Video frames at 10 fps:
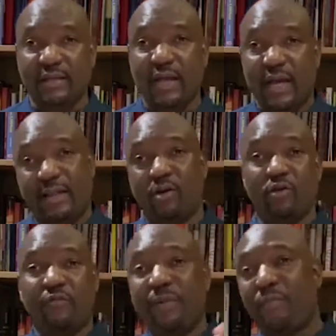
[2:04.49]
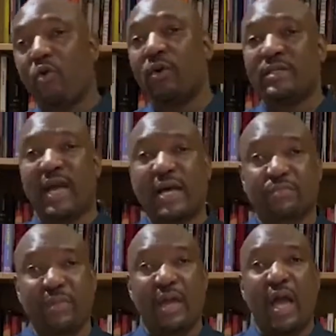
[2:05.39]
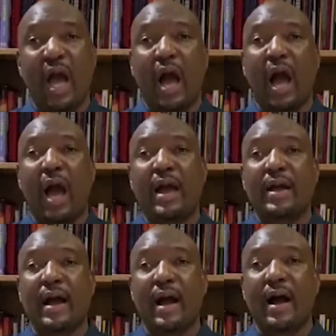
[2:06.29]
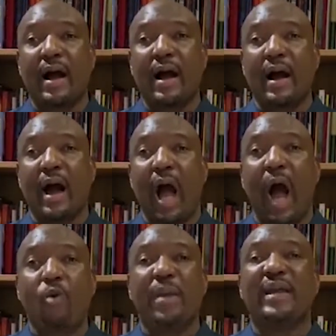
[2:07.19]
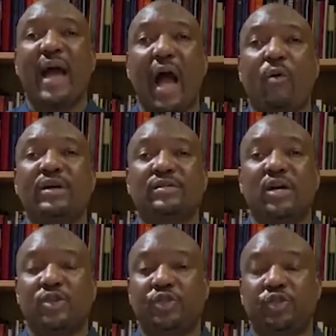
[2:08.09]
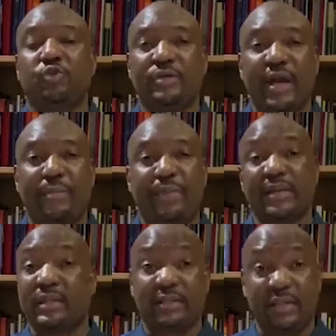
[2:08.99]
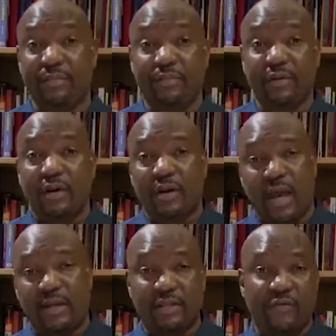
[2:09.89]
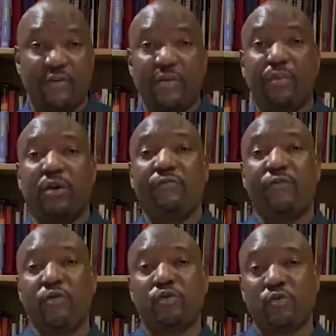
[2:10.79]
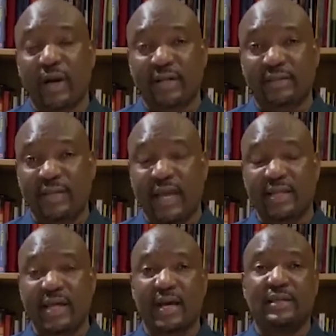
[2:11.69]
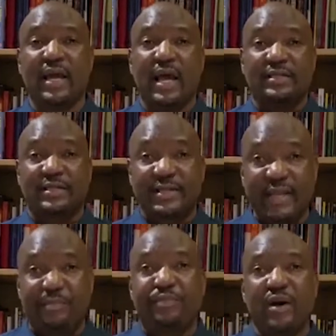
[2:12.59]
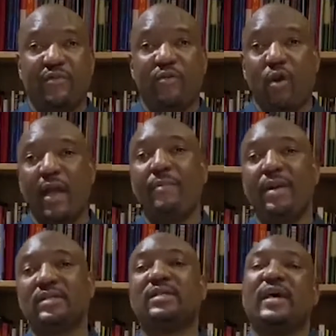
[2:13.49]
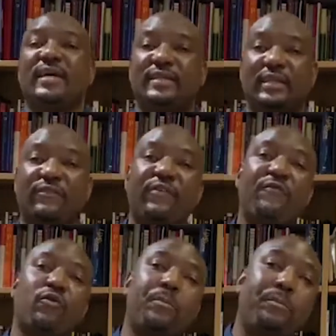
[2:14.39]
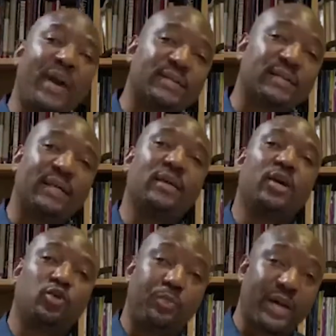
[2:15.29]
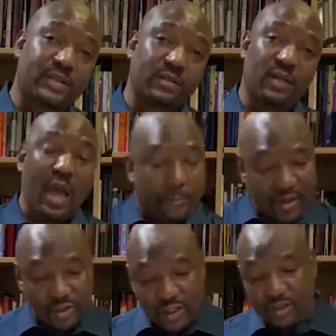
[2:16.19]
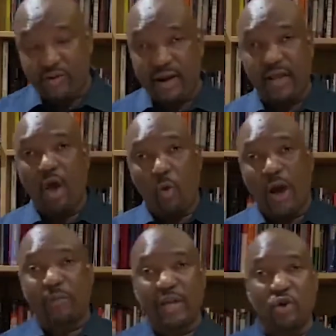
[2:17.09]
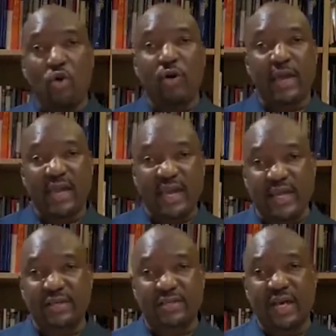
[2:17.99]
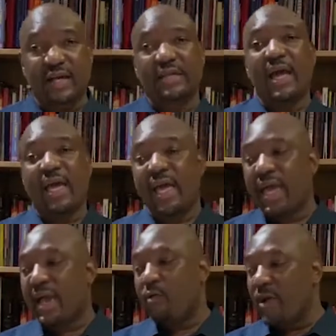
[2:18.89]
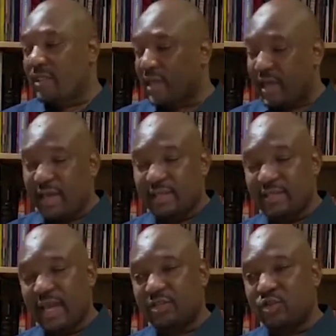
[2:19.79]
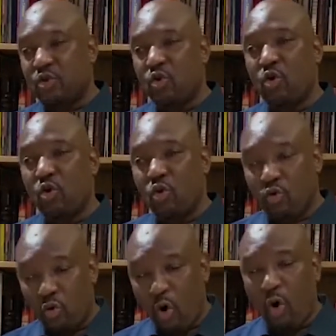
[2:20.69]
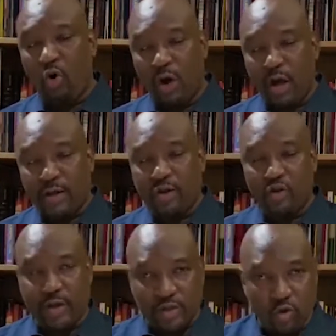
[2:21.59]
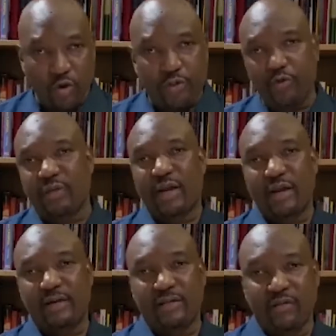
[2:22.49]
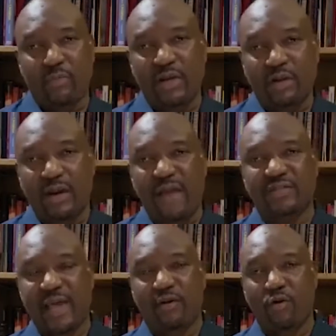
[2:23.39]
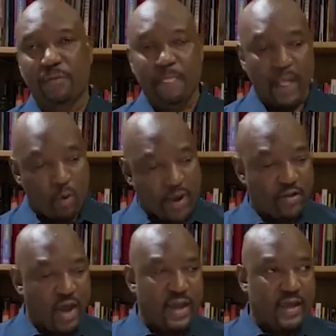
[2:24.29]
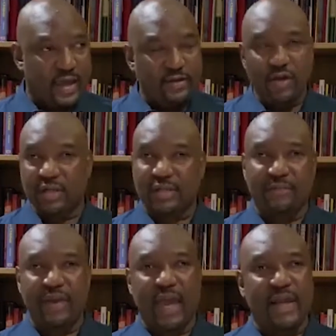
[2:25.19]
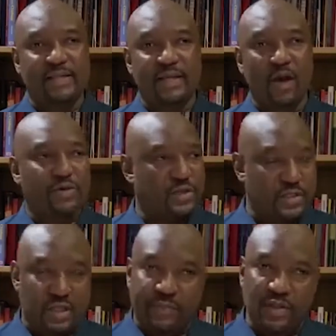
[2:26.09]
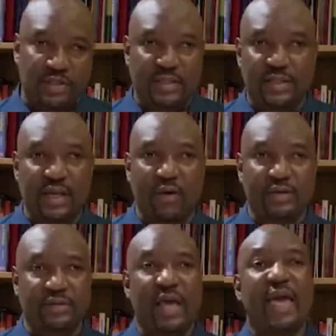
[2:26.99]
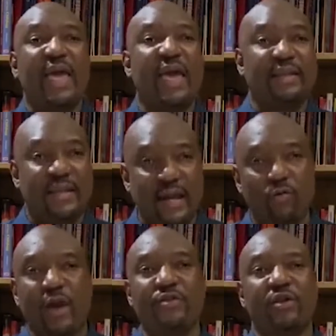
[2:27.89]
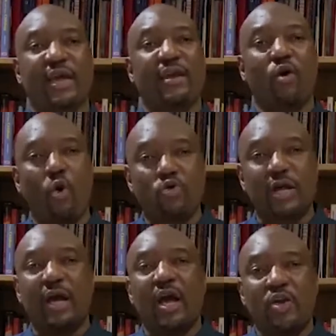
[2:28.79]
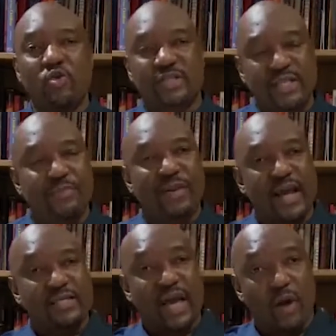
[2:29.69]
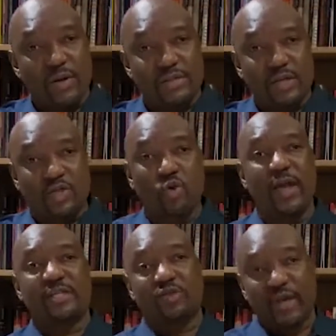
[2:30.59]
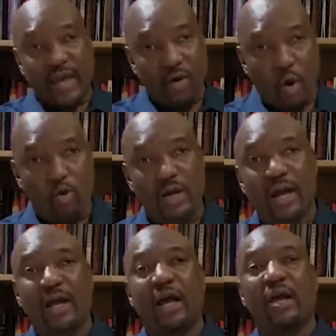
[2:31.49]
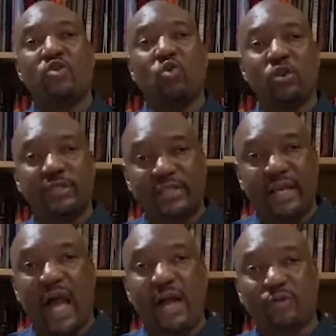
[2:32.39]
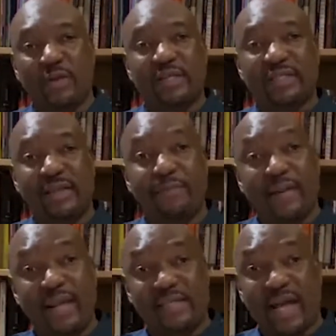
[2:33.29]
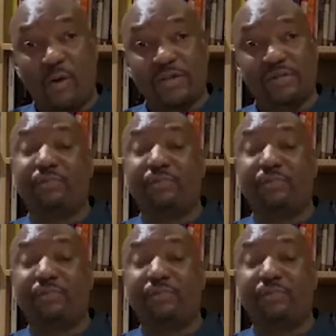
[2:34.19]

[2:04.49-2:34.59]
And a lot of people always ask me, how many hours should a person sleep? It is very important for you to understand that sleep requirements differ from person to person. But generally, what we know is that with kids, as you grow, as you go through the developmental life cycle, when you are a kid, you are sleeping 18 hours, you're sleeping 16 hours. And then when you get older, you sleep less hours. So as you get older, you will actually sleep less hours.